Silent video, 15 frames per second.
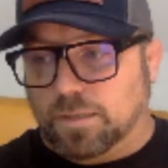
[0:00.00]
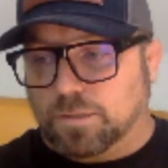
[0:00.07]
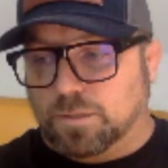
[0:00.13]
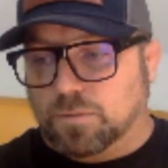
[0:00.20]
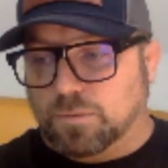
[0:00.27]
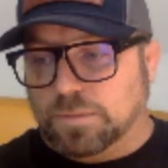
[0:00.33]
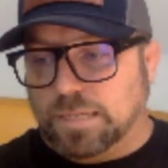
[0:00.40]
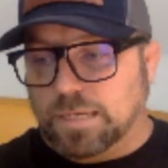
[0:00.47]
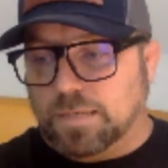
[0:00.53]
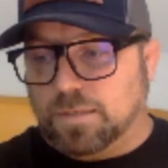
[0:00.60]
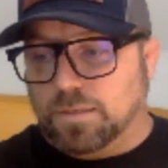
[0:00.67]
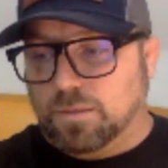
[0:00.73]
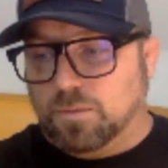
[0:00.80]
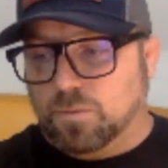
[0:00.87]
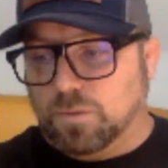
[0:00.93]
So we'll take the
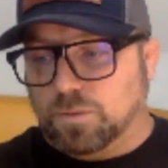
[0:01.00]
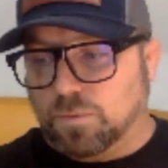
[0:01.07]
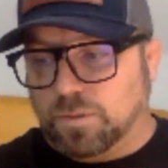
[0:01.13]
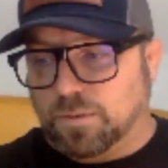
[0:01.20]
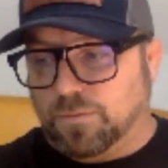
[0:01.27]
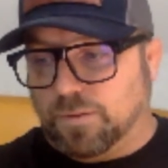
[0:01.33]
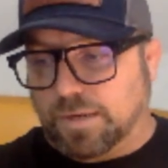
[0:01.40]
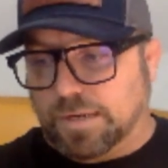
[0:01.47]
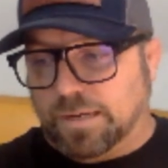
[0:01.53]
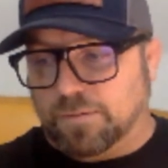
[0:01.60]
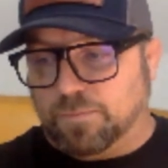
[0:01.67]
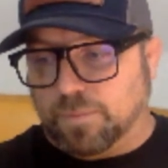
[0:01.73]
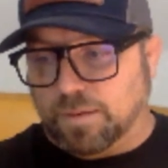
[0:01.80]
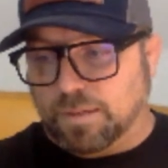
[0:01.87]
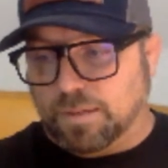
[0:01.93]
125
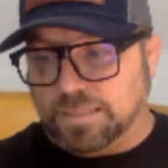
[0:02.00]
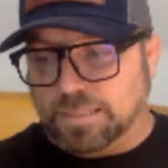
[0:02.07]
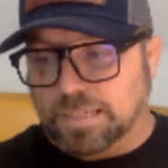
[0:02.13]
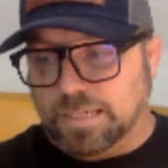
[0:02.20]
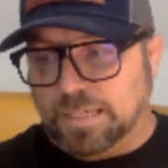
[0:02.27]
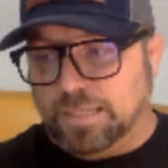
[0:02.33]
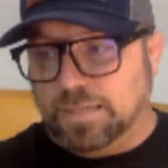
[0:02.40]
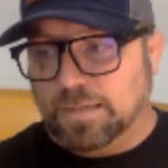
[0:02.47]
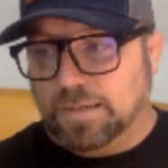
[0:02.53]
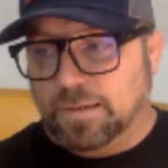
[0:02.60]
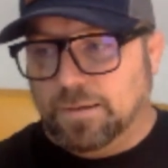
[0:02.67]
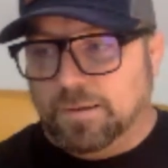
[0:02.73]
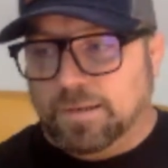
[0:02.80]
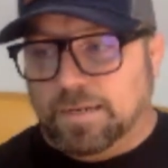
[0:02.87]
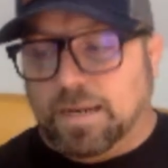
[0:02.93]
minus the 10,
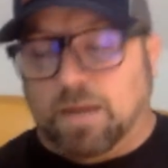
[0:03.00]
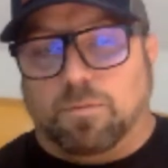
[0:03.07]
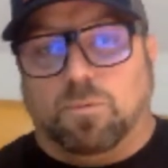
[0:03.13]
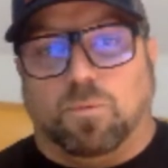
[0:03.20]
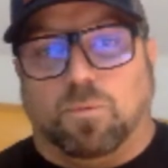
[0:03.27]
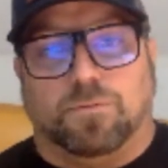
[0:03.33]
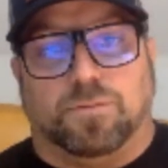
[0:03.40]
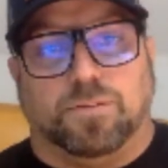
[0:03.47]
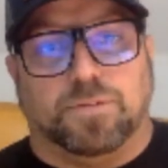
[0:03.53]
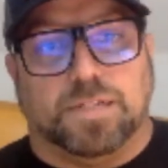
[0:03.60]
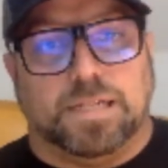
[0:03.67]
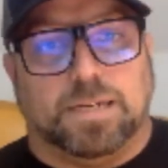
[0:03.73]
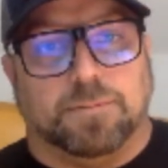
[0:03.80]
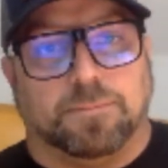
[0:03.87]
and now I'm at 115.